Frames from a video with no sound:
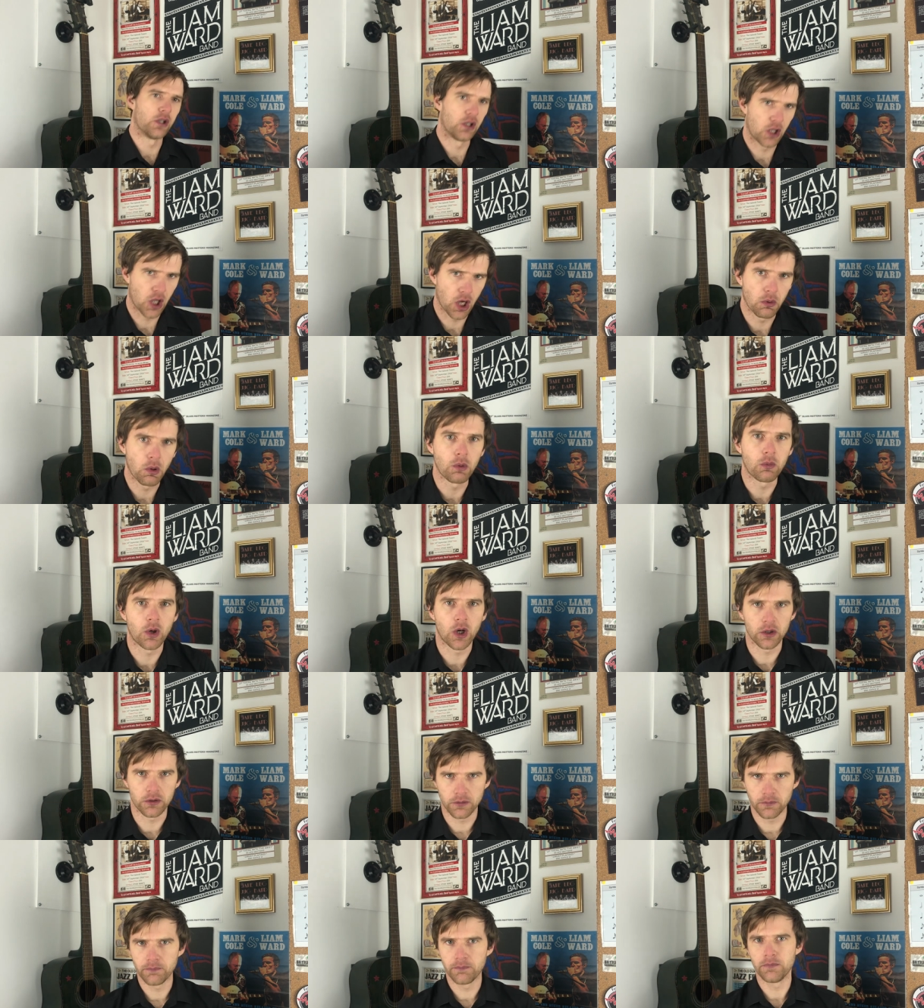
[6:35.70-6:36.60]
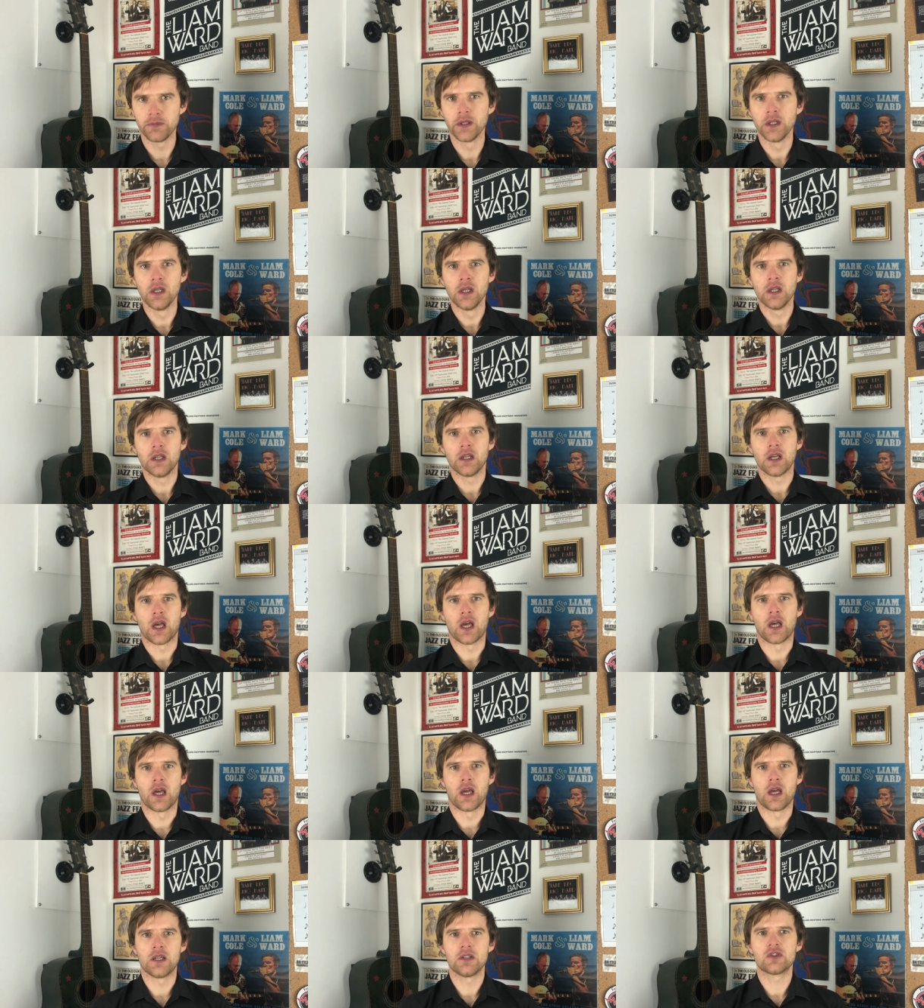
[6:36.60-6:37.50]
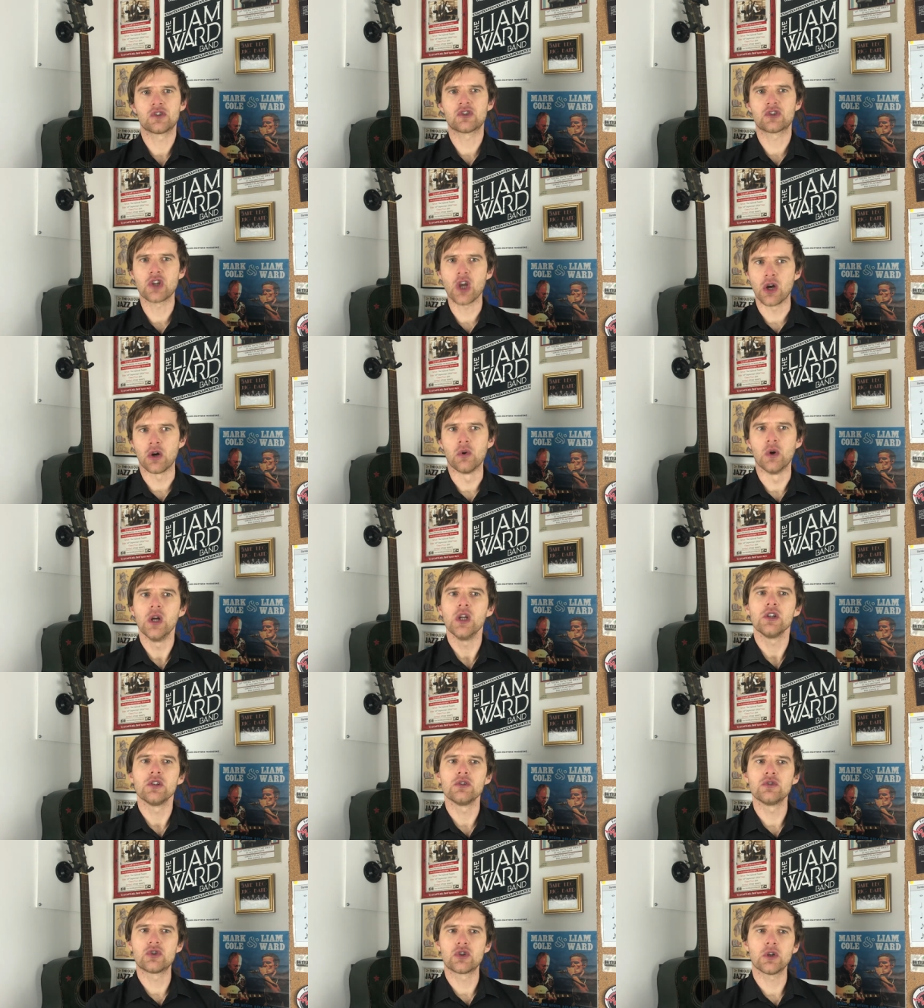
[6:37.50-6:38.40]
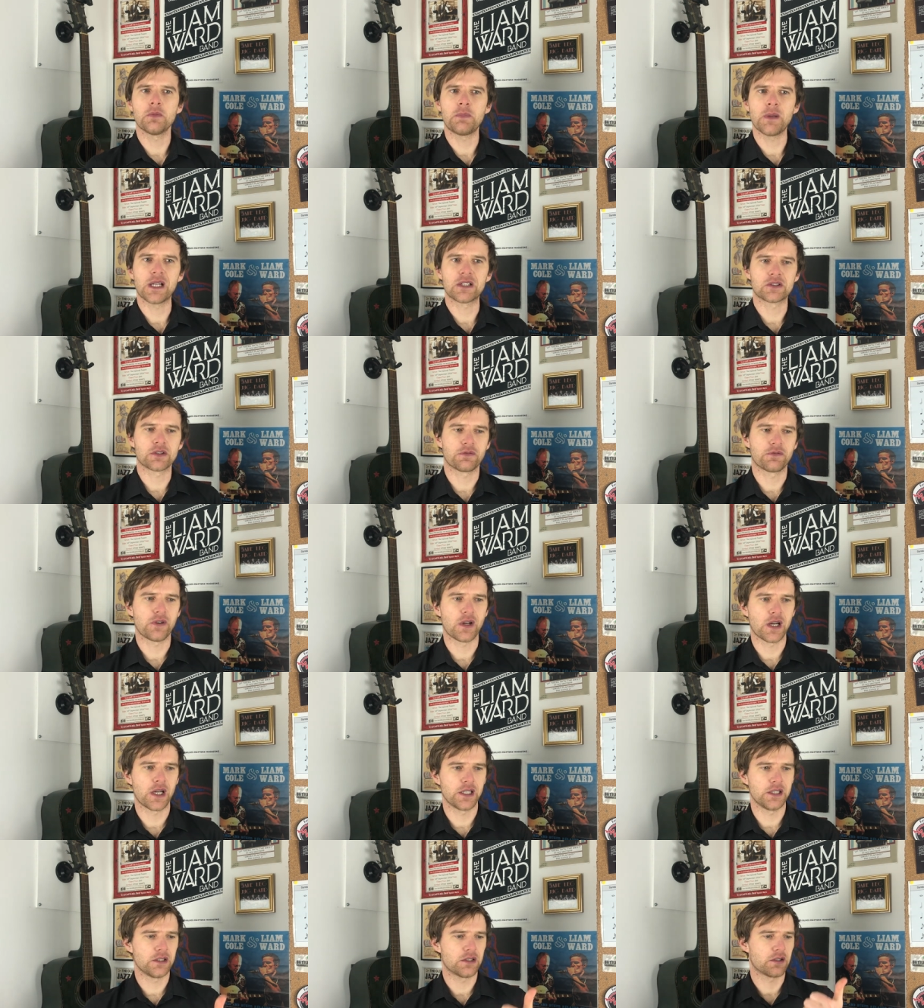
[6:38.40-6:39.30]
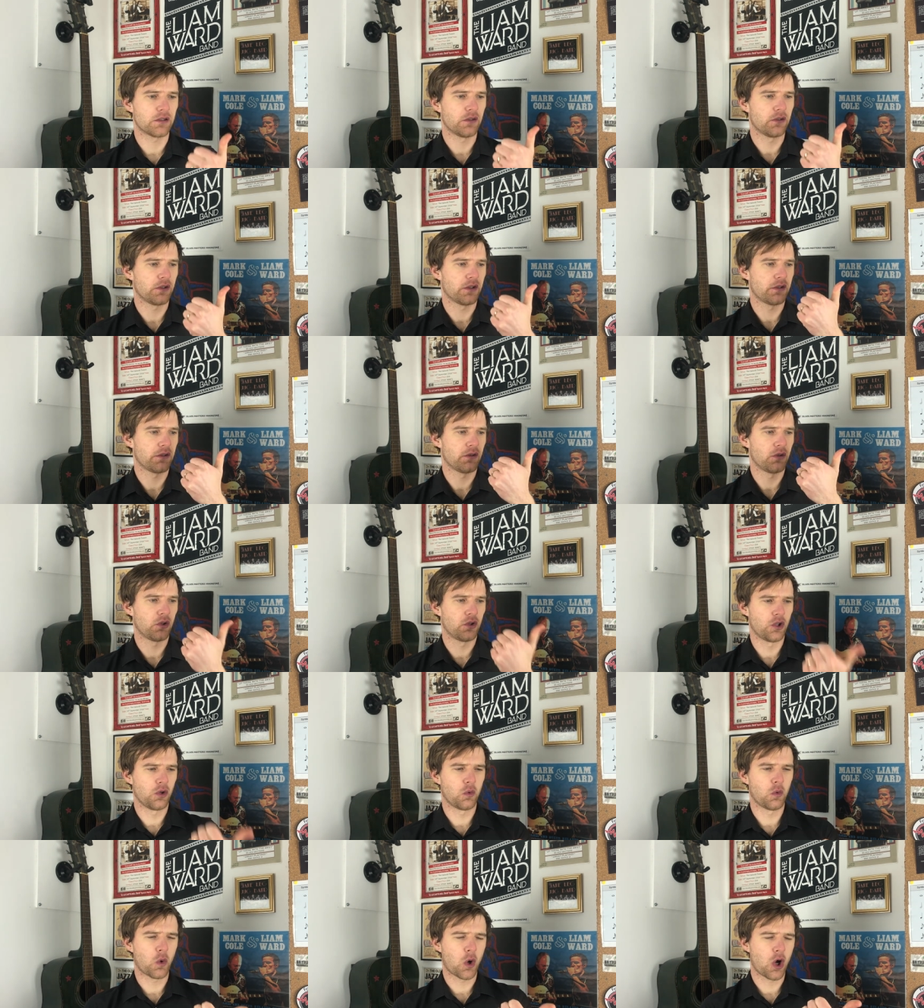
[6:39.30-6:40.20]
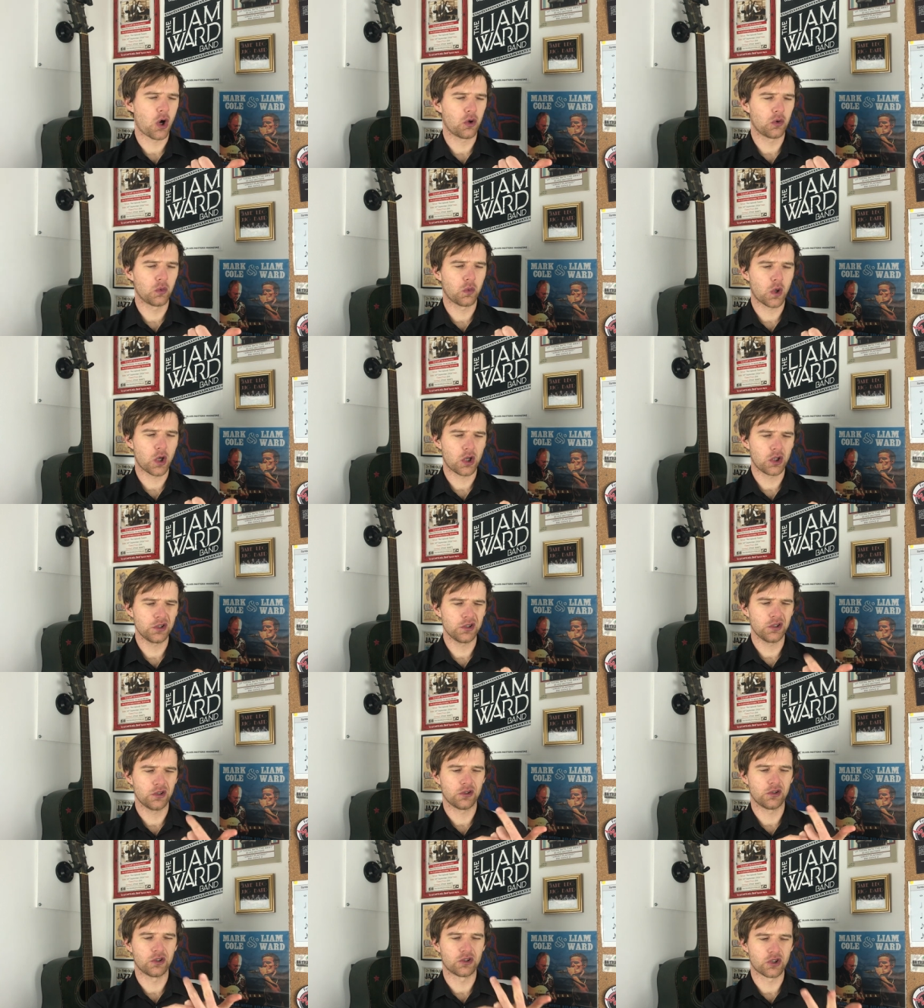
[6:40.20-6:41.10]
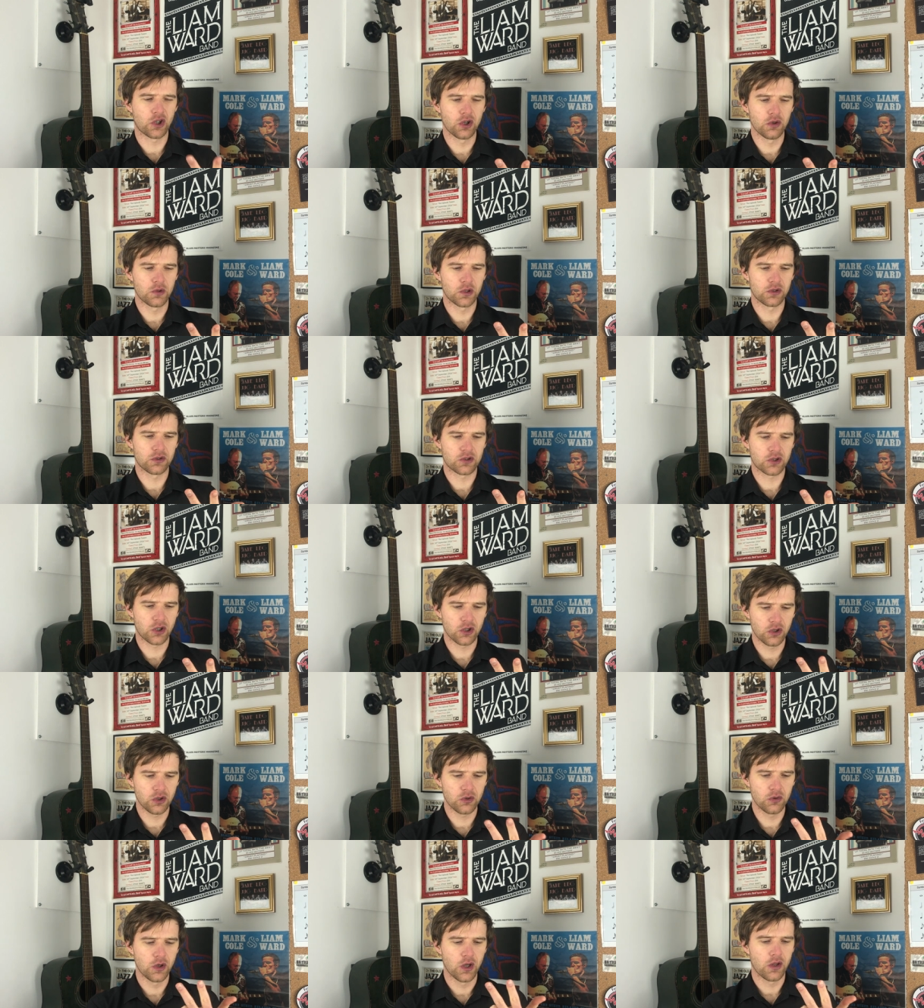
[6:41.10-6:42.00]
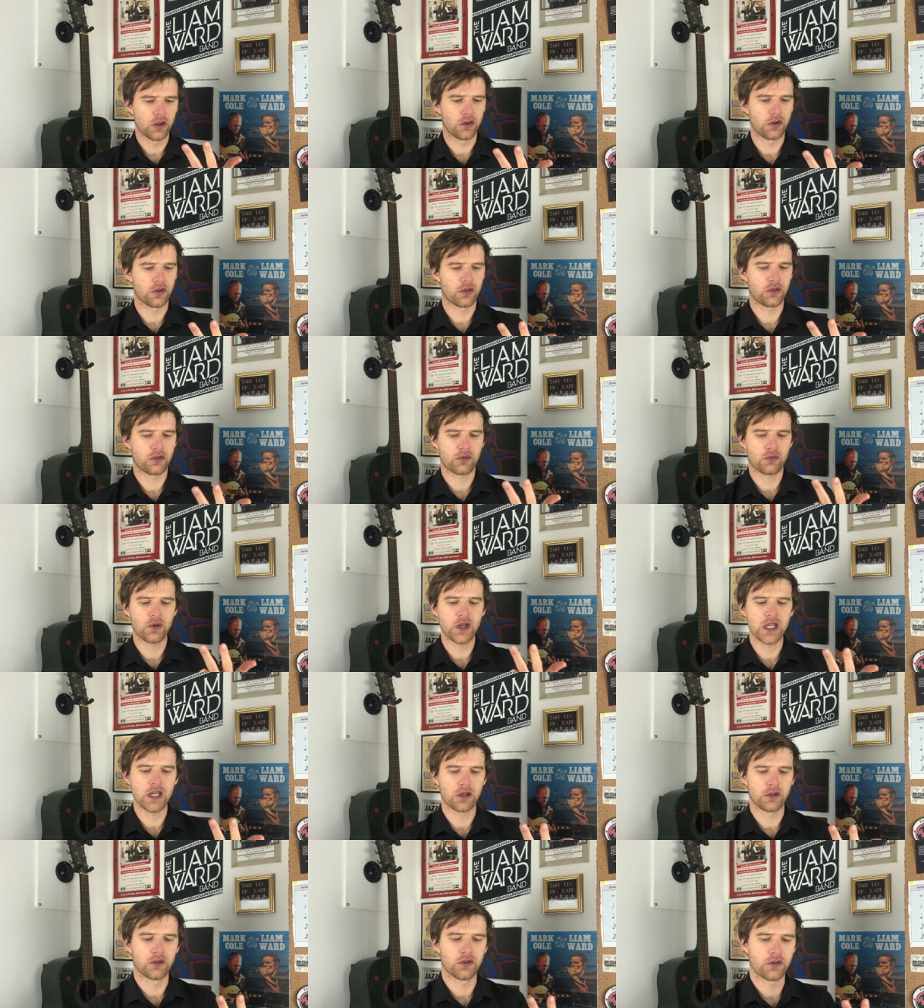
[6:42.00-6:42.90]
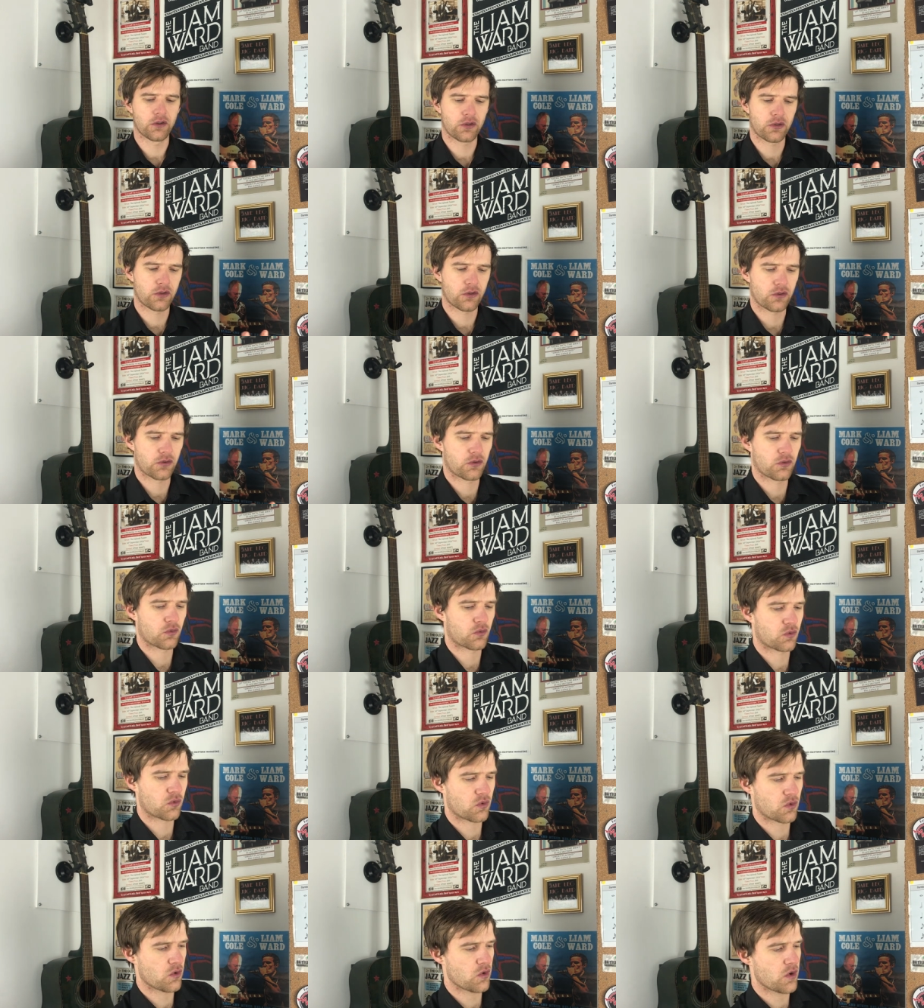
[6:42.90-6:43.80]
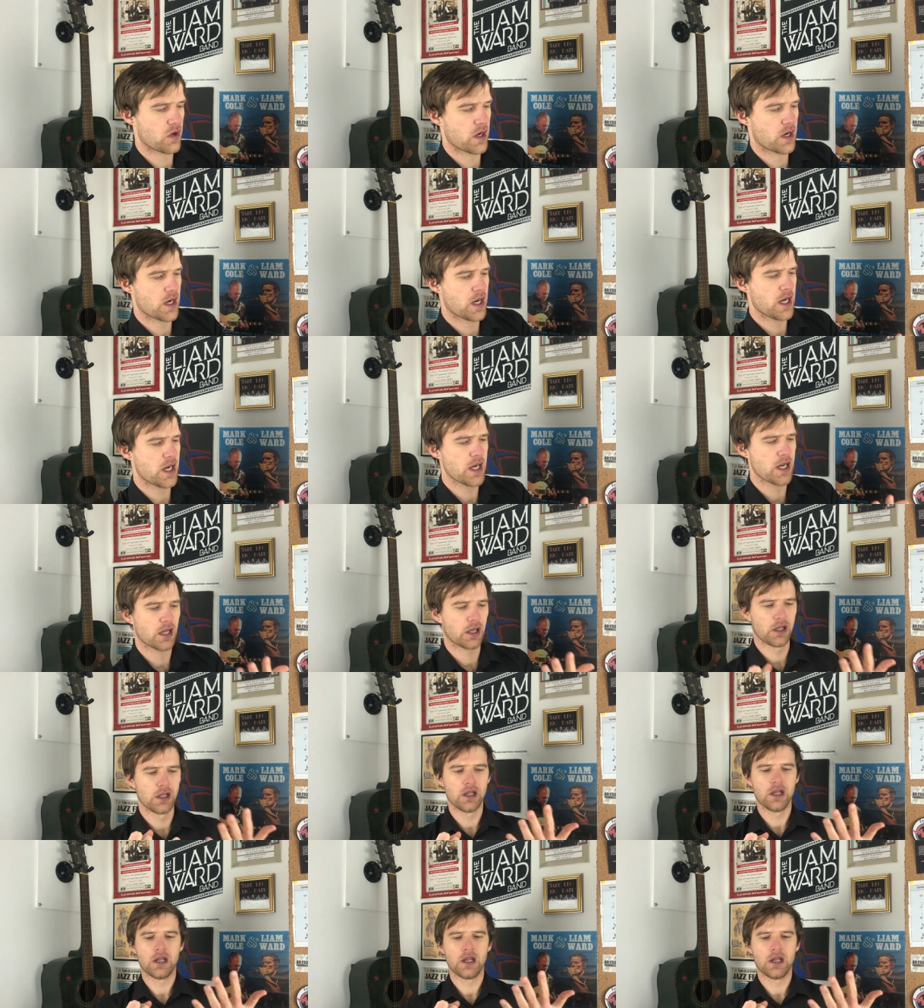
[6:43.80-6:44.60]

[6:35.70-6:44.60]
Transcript: the lower one. Uh, so you should be able to find the hole one, the two on two, the three on three,